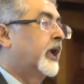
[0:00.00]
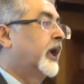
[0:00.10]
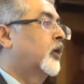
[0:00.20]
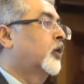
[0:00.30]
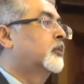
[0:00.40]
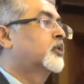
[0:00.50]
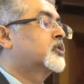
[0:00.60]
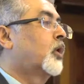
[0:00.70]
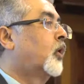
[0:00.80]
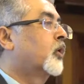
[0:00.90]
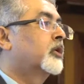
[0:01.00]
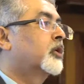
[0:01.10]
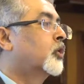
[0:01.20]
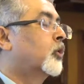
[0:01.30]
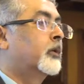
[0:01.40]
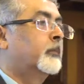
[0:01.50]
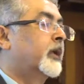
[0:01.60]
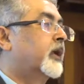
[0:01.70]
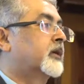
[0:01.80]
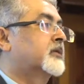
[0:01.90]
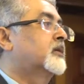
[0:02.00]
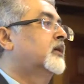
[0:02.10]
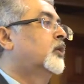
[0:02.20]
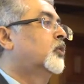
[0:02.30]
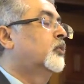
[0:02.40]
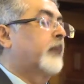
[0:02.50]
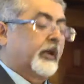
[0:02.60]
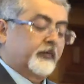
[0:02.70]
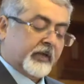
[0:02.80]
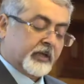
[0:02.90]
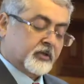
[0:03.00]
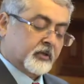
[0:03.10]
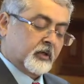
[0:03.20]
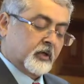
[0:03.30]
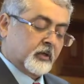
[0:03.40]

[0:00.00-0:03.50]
and almost all the global players who manufacture